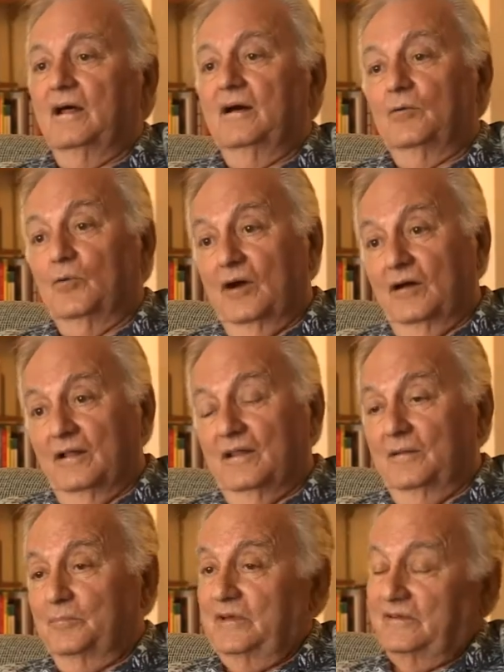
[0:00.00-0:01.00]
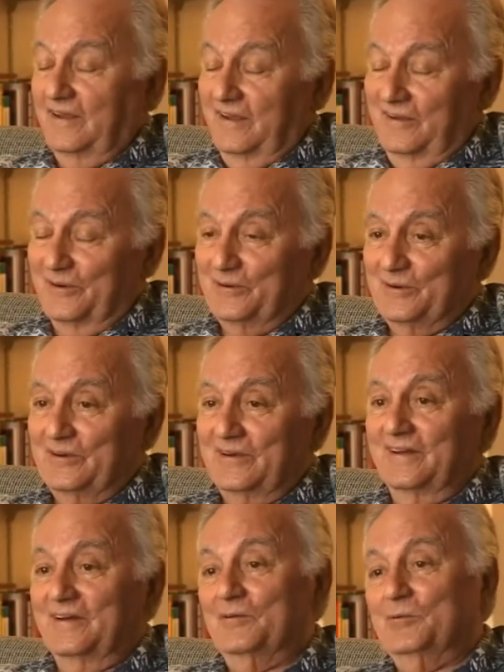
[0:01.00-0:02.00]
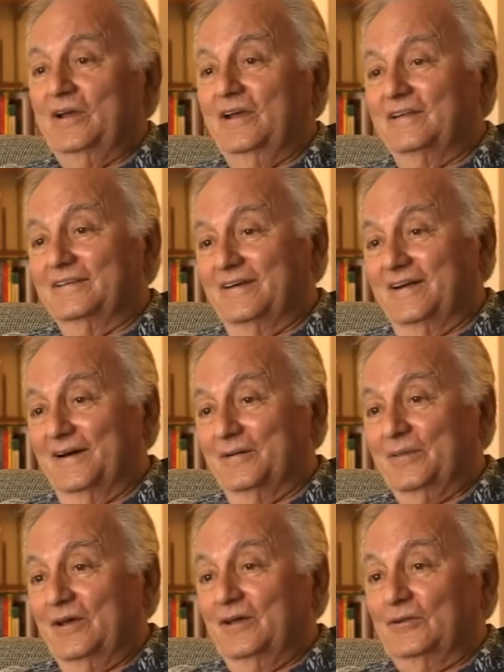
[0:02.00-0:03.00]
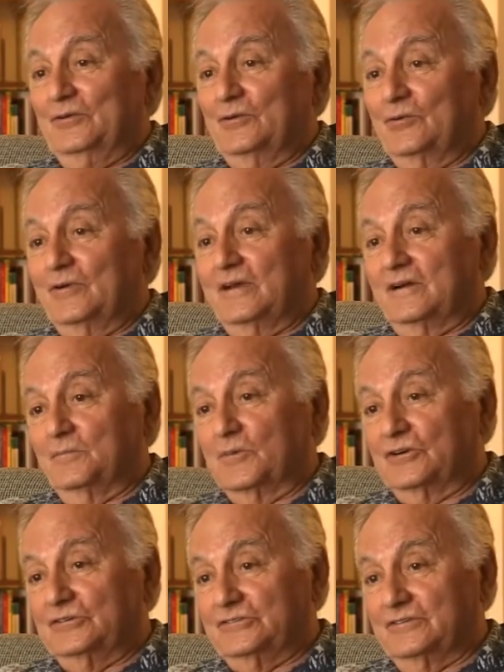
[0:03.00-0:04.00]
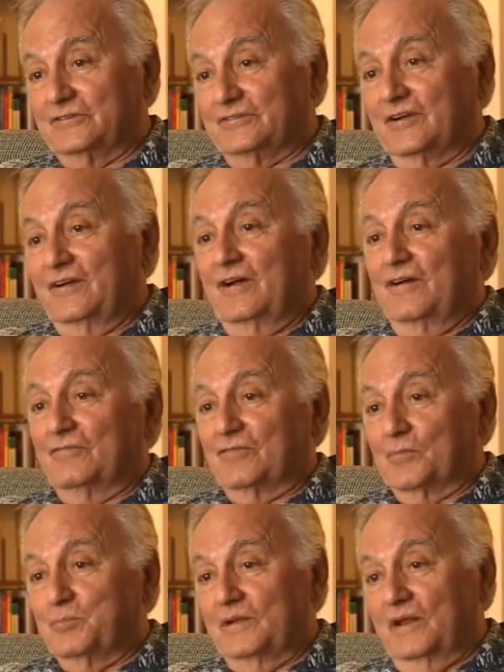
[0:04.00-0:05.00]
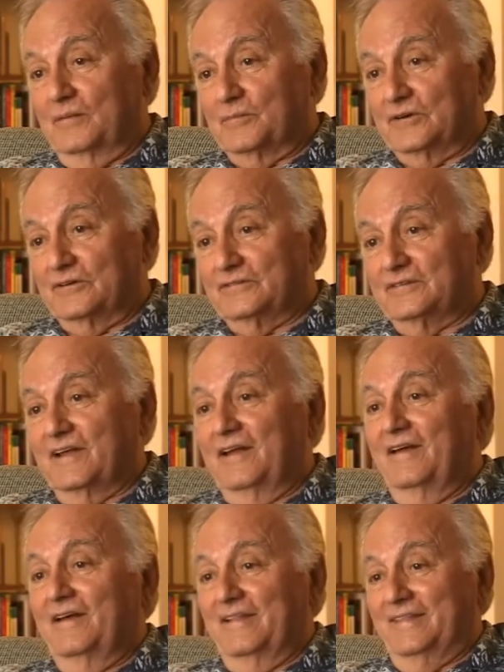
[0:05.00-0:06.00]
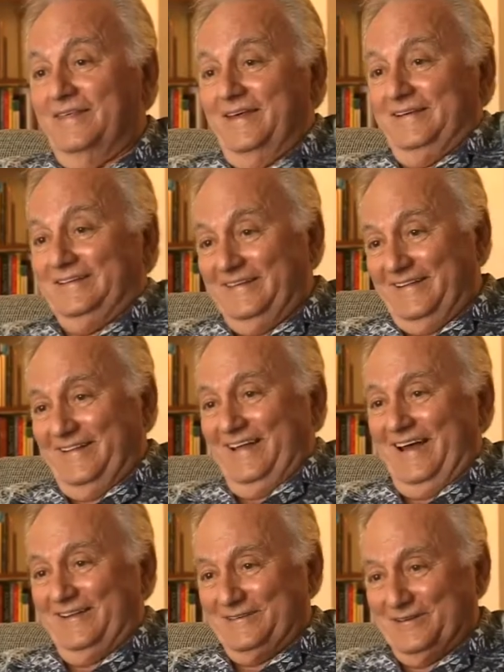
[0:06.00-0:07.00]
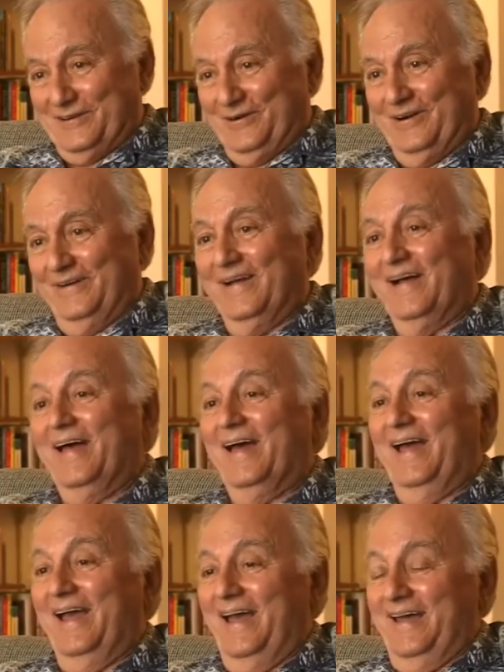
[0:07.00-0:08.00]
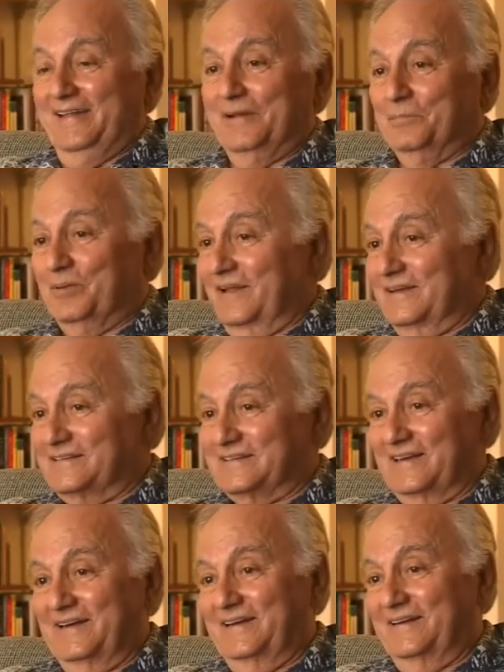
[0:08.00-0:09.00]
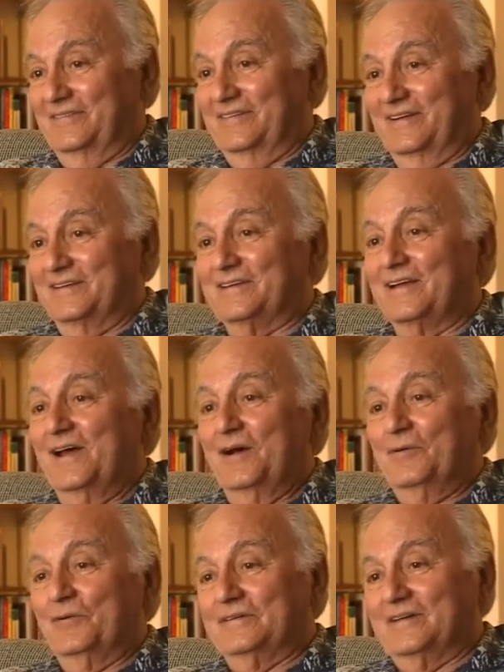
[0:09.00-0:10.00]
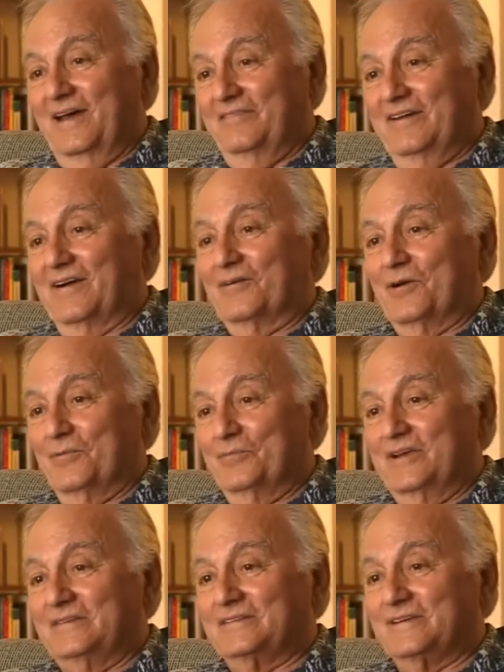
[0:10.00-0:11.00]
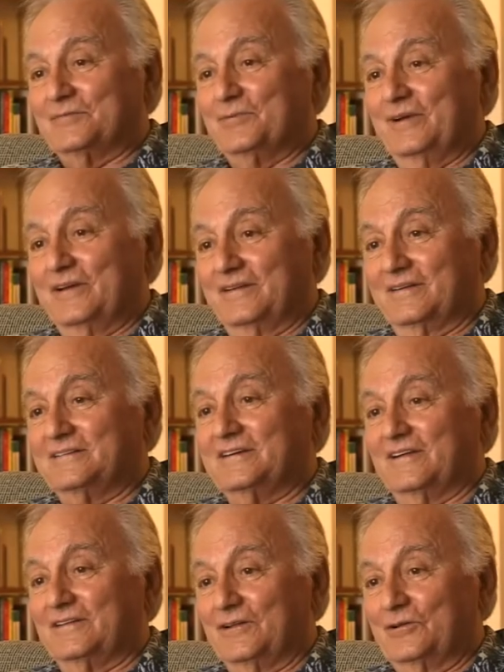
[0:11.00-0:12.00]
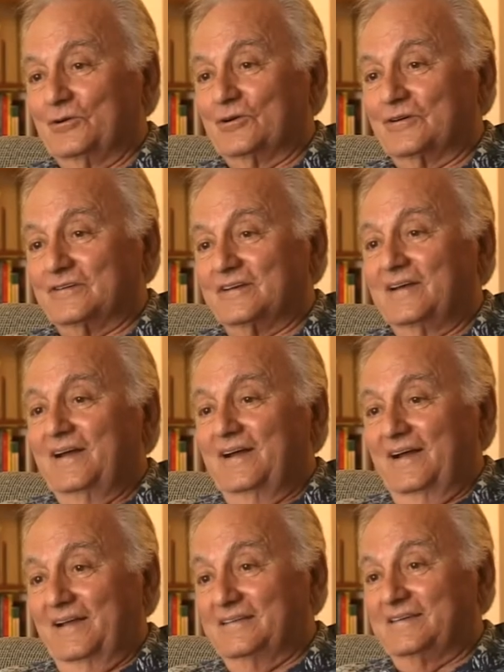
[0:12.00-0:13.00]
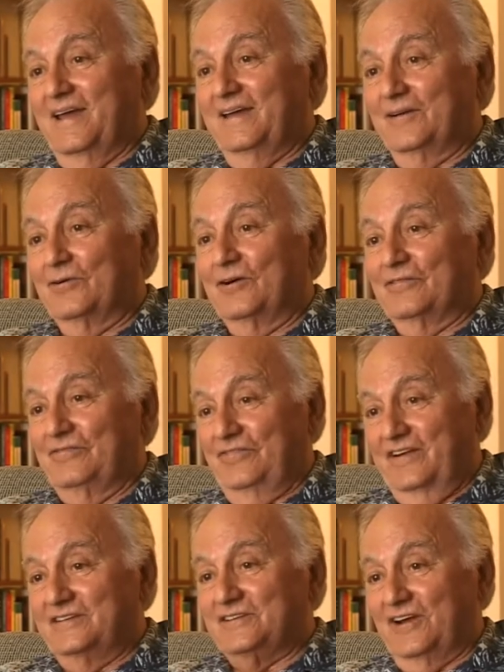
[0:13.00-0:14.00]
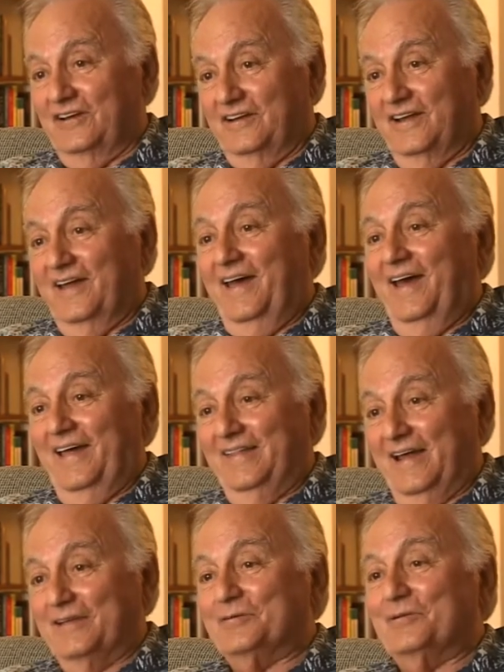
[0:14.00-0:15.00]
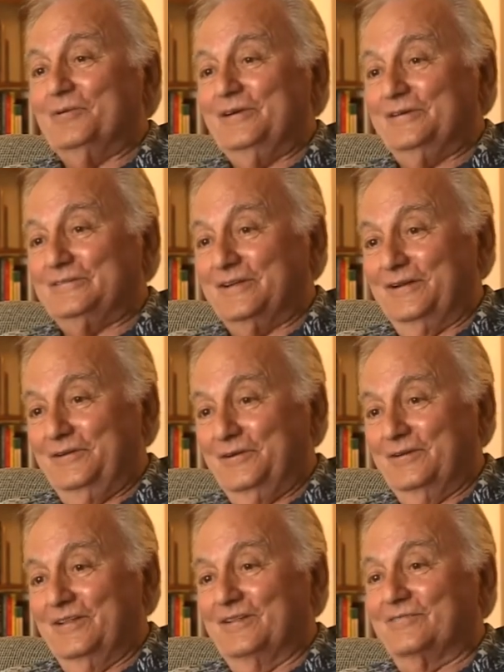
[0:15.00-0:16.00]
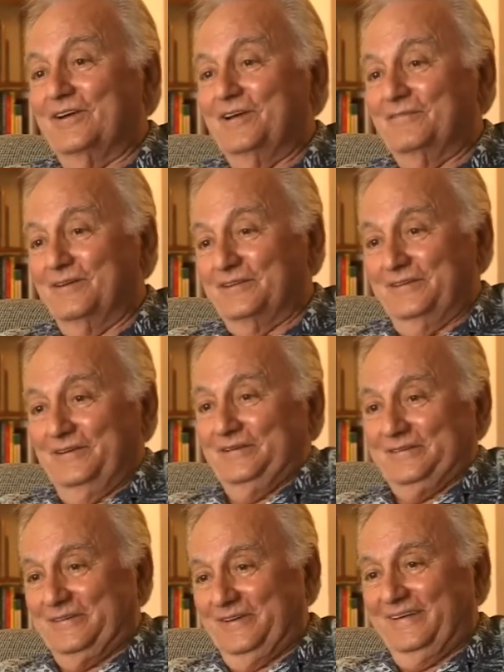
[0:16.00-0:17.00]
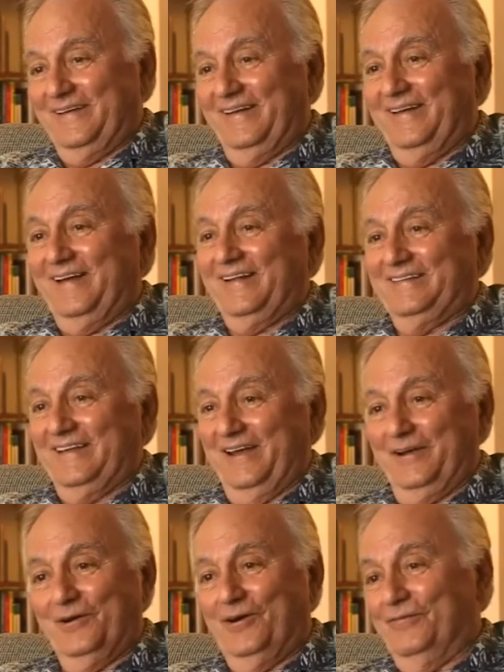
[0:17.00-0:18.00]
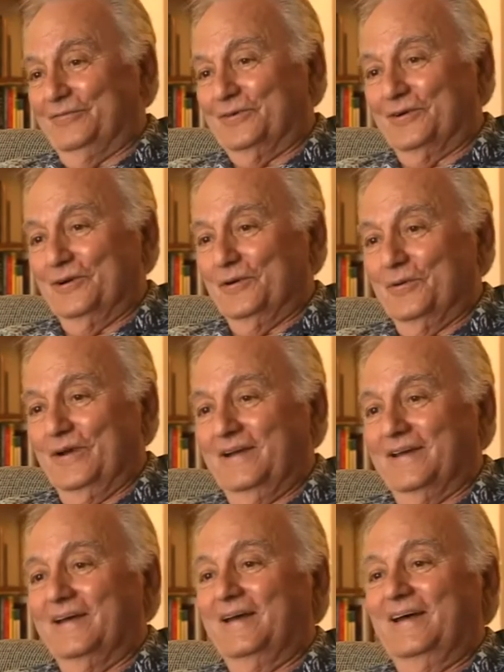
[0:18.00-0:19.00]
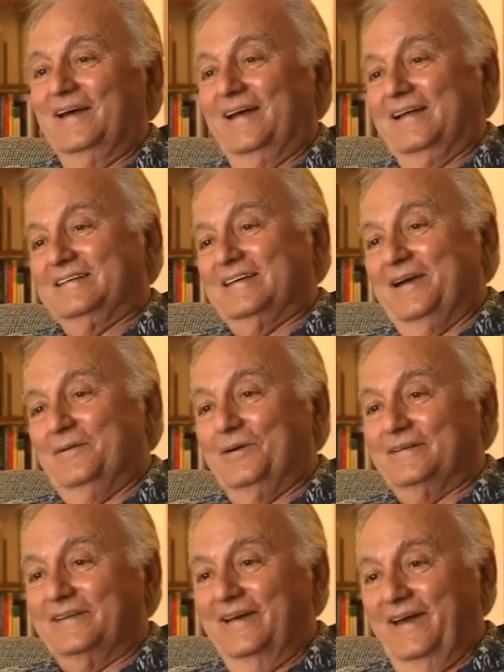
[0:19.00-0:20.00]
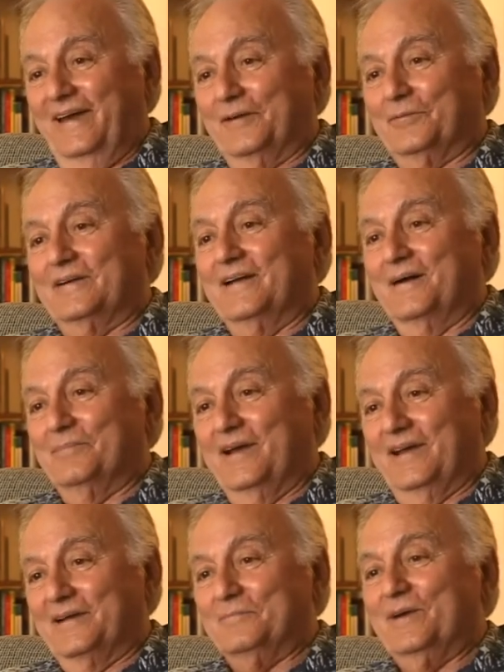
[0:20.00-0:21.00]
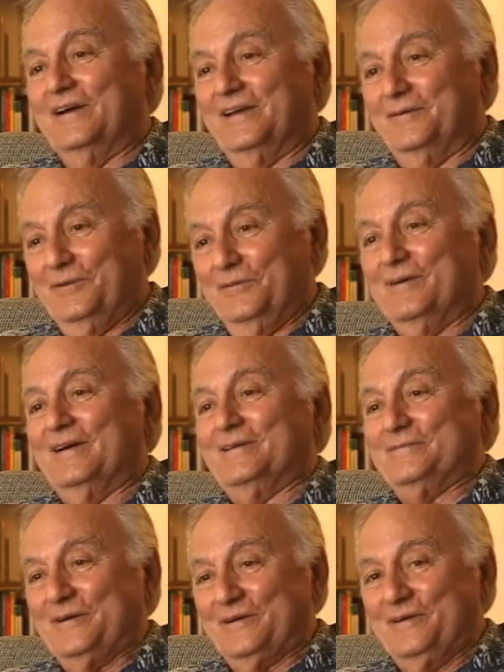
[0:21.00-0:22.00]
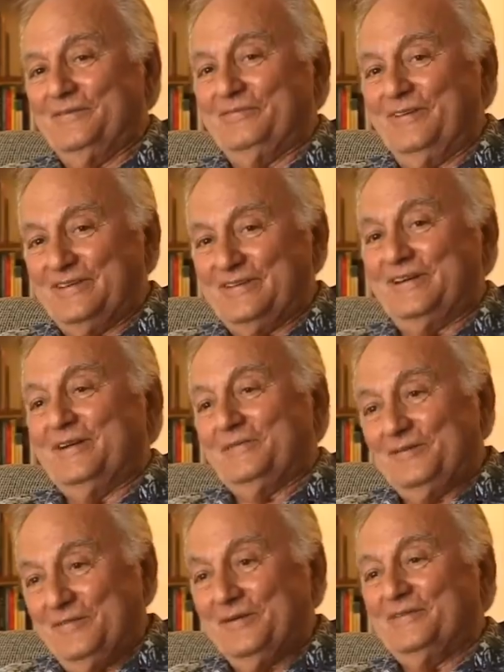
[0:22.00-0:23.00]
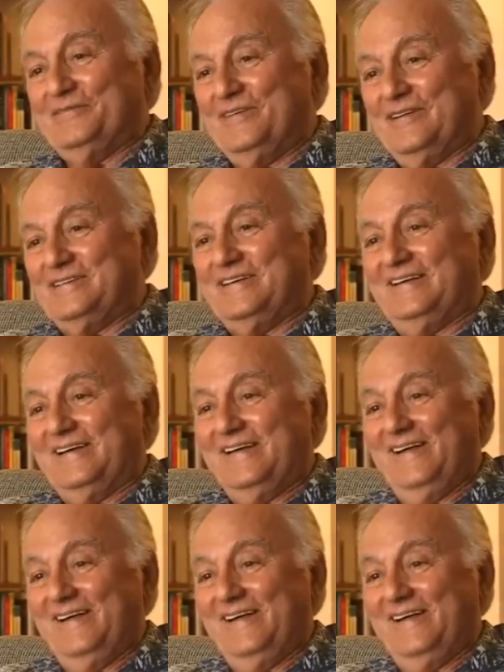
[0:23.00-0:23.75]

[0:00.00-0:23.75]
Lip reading: Well, let me tell you, we ended up doing commercials for plumbers and things of that sort. And the plus side of this was having our own business. We could shut the doors and say, go on fishing. And that's what we used to do. The 3 of us used to take off during a week and say, what the heck, we're not making money, we might as well go fishing. And we went fishing.